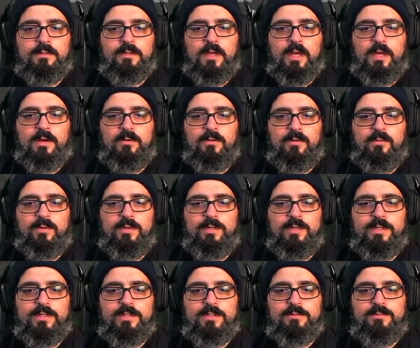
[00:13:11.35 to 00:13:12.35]
I don't know what
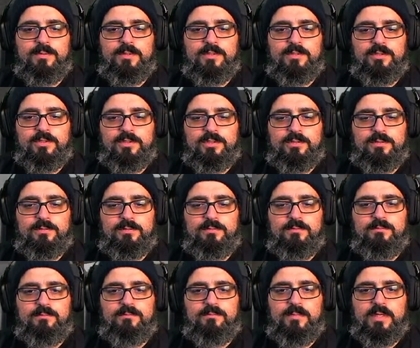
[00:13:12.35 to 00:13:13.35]
it is, but it just
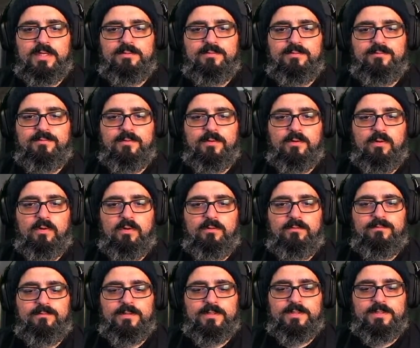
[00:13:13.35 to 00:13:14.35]
makes me feel all
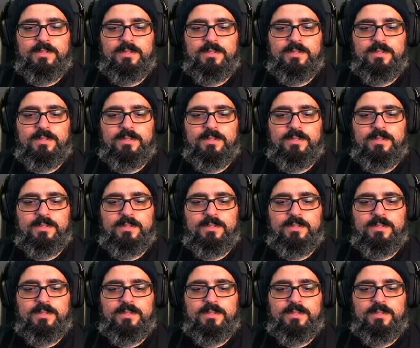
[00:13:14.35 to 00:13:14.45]
fuzzy